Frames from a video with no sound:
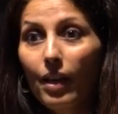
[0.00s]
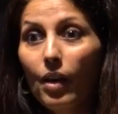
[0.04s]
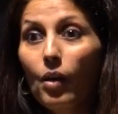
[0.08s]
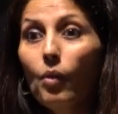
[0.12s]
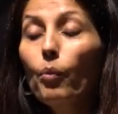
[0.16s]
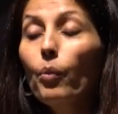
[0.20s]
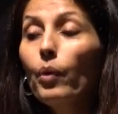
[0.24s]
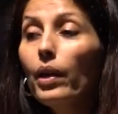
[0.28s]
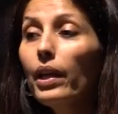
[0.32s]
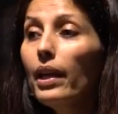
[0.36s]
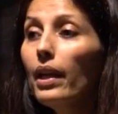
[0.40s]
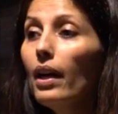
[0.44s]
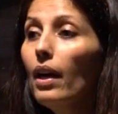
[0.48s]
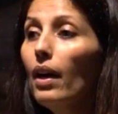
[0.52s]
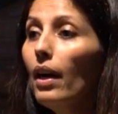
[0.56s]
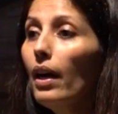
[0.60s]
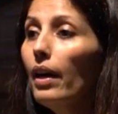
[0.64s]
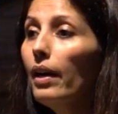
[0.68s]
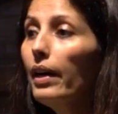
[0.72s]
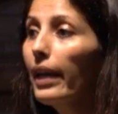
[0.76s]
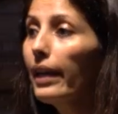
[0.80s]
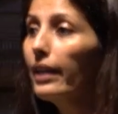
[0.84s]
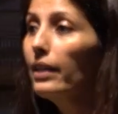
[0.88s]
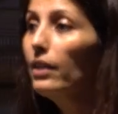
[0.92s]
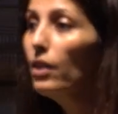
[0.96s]
We are
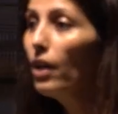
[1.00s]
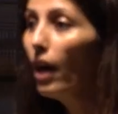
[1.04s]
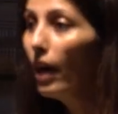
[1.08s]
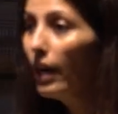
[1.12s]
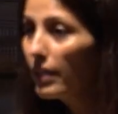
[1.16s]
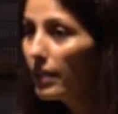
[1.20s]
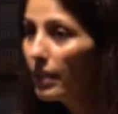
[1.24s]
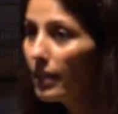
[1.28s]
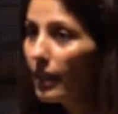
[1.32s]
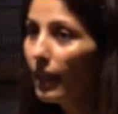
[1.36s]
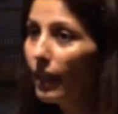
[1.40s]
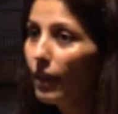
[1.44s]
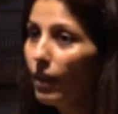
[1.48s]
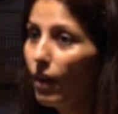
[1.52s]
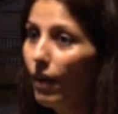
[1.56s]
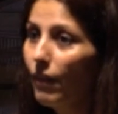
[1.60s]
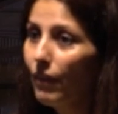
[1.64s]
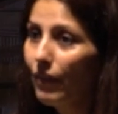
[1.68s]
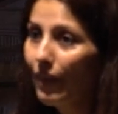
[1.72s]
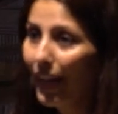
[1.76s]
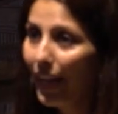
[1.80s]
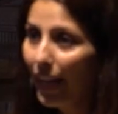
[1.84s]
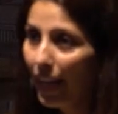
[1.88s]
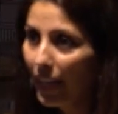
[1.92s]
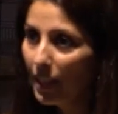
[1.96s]
agnostic of
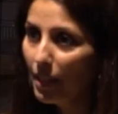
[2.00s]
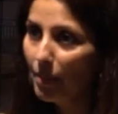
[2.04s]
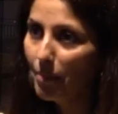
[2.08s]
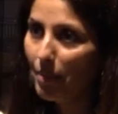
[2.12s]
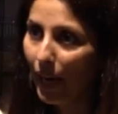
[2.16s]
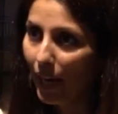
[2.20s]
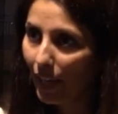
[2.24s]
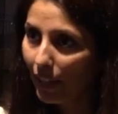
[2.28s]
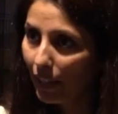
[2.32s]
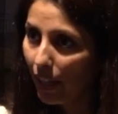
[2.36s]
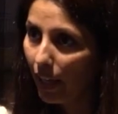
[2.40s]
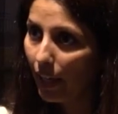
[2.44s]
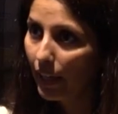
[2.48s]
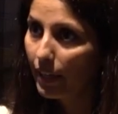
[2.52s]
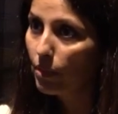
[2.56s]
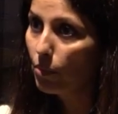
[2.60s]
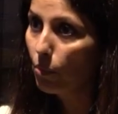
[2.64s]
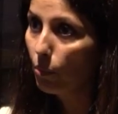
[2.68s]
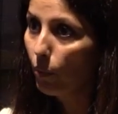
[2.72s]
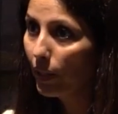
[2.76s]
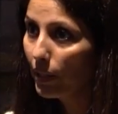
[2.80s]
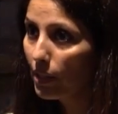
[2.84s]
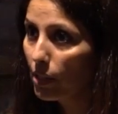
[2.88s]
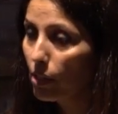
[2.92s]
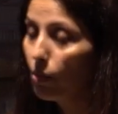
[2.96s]
any backend
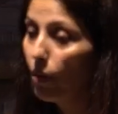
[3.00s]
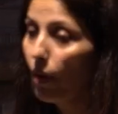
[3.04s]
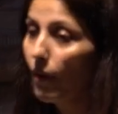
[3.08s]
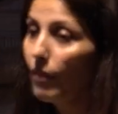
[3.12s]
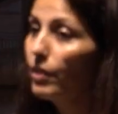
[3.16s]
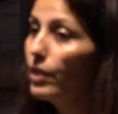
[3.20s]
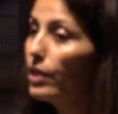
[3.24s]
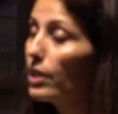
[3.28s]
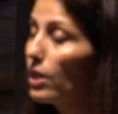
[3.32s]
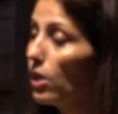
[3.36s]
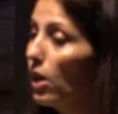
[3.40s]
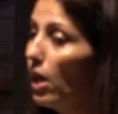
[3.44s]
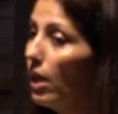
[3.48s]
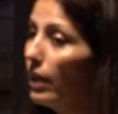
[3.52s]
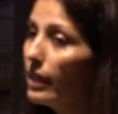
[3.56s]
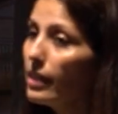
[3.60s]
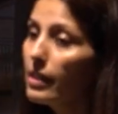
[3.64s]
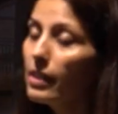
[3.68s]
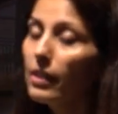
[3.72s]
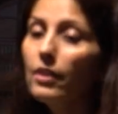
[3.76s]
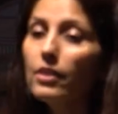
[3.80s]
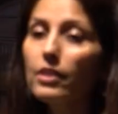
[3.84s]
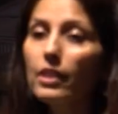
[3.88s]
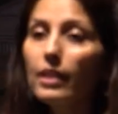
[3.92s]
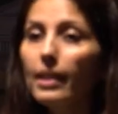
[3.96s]
whatsoever. As long as
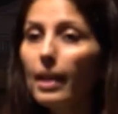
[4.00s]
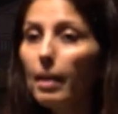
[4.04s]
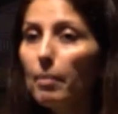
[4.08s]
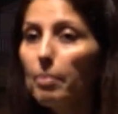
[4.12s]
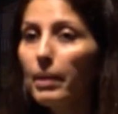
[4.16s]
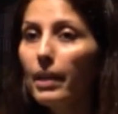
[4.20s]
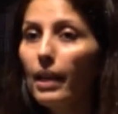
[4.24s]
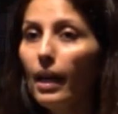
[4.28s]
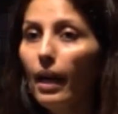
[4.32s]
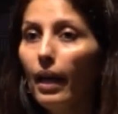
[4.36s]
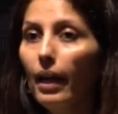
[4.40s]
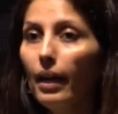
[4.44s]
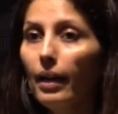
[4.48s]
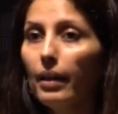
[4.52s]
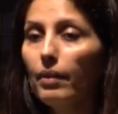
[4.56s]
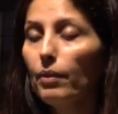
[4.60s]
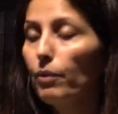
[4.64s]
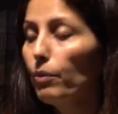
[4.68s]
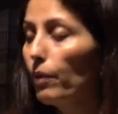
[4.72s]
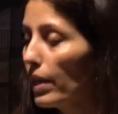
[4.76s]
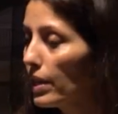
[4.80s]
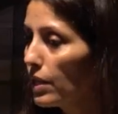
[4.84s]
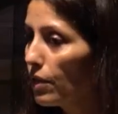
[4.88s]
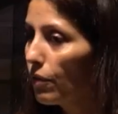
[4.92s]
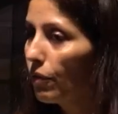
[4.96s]
there's an API,
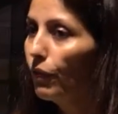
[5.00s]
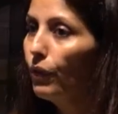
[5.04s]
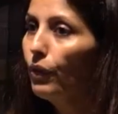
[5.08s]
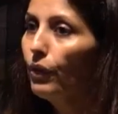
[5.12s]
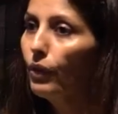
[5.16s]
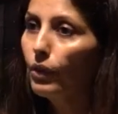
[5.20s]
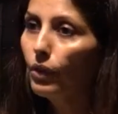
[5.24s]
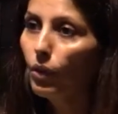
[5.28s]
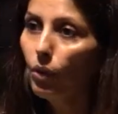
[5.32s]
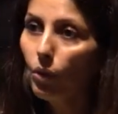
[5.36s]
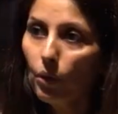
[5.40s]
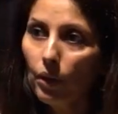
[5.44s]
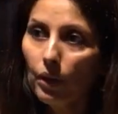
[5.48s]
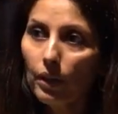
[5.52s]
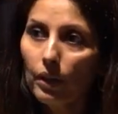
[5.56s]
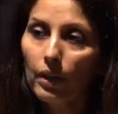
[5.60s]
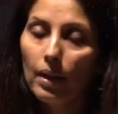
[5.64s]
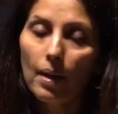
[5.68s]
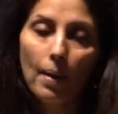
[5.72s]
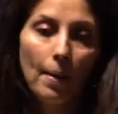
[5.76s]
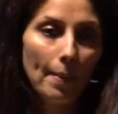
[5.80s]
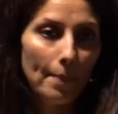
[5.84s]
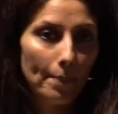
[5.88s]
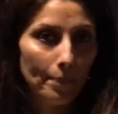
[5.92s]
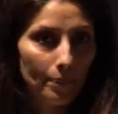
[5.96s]
RESTful or
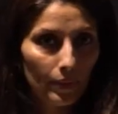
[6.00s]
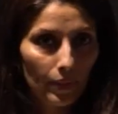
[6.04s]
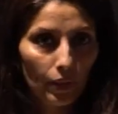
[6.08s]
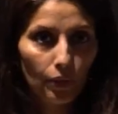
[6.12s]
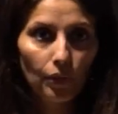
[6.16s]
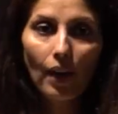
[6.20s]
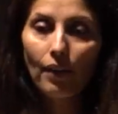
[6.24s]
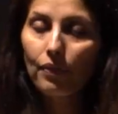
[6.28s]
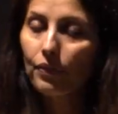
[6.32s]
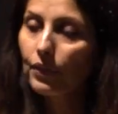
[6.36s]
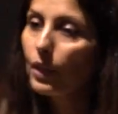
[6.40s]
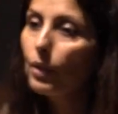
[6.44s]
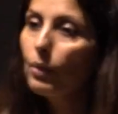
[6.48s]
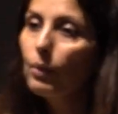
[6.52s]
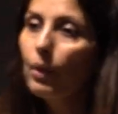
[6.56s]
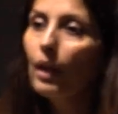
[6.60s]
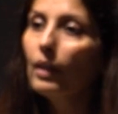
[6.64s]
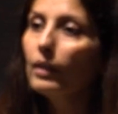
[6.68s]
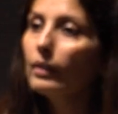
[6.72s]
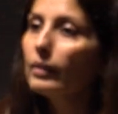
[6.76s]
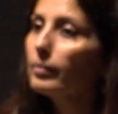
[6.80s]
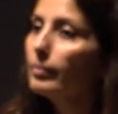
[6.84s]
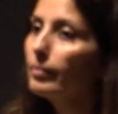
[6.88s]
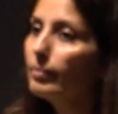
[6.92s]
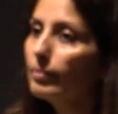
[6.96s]

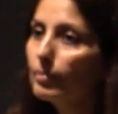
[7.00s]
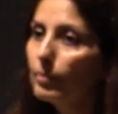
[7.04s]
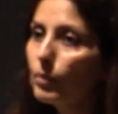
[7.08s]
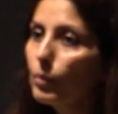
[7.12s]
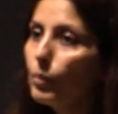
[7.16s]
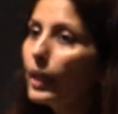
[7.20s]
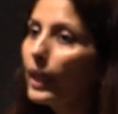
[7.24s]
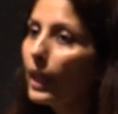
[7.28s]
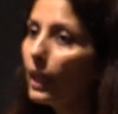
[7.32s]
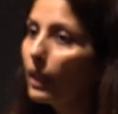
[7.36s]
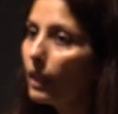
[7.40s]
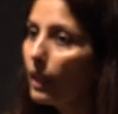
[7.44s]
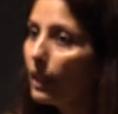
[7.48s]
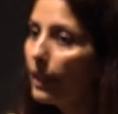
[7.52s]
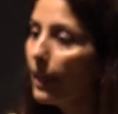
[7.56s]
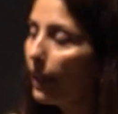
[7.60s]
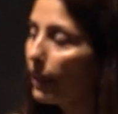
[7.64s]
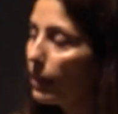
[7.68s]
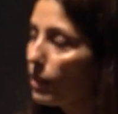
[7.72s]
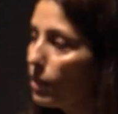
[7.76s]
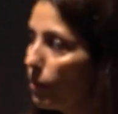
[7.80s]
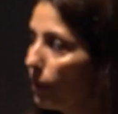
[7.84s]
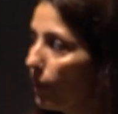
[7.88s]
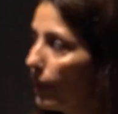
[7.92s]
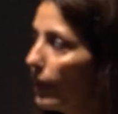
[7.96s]
GraphQL, we can
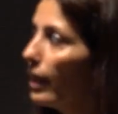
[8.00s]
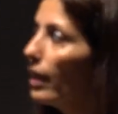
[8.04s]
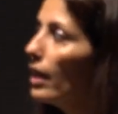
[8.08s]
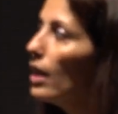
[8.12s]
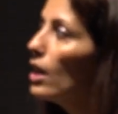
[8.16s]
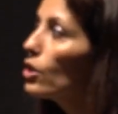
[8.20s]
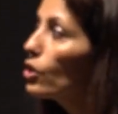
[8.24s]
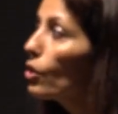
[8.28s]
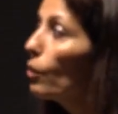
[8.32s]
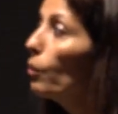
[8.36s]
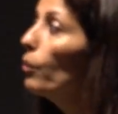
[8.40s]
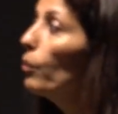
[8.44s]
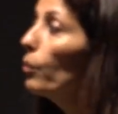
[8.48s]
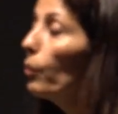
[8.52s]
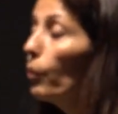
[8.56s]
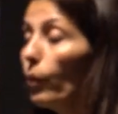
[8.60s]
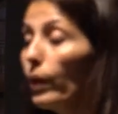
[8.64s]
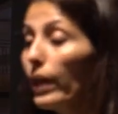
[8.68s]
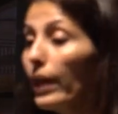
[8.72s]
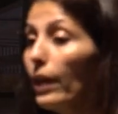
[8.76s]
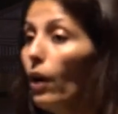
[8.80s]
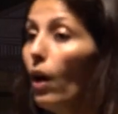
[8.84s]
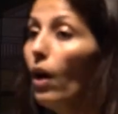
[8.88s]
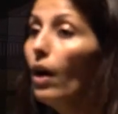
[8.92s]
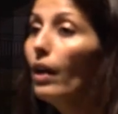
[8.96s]
connect to it. So
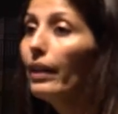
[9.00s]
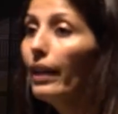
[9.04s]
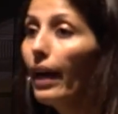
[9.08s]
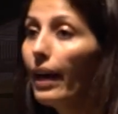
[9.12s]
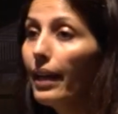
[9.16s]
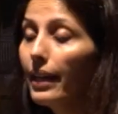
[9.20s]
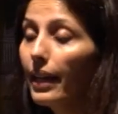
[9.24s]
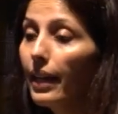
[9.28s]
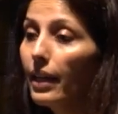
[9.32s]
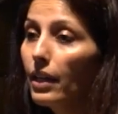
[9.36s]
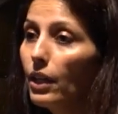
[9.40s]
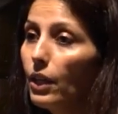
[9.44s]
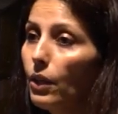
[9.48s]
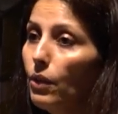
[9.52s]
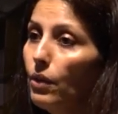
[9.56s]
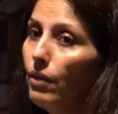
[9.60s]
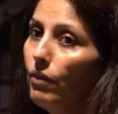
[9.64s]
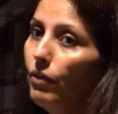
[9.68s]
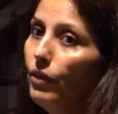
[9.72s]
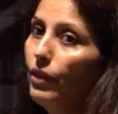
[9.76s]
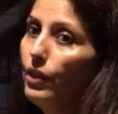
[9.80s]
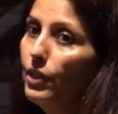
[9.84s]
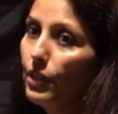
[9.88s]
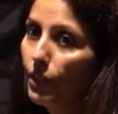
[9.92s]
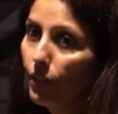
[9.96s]
we call that a
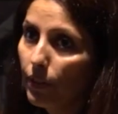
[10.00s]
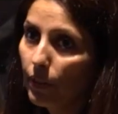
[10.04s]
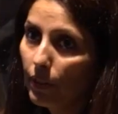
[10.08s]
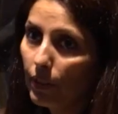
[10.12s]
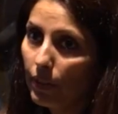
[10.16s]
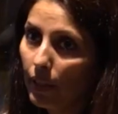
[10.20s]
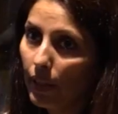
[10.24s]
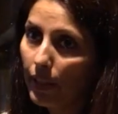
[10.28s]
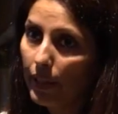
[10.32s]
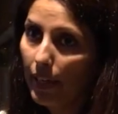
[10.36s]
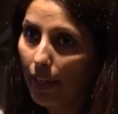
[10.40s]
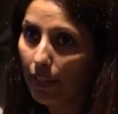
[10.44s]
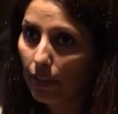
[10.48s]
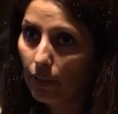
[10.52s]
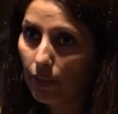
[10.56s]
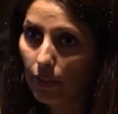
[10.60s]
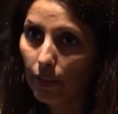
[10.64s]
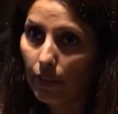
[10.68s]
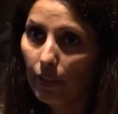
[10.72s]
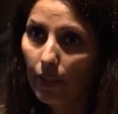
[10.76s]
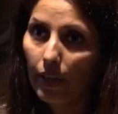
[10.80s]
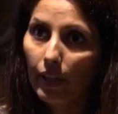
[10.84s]
universal connector.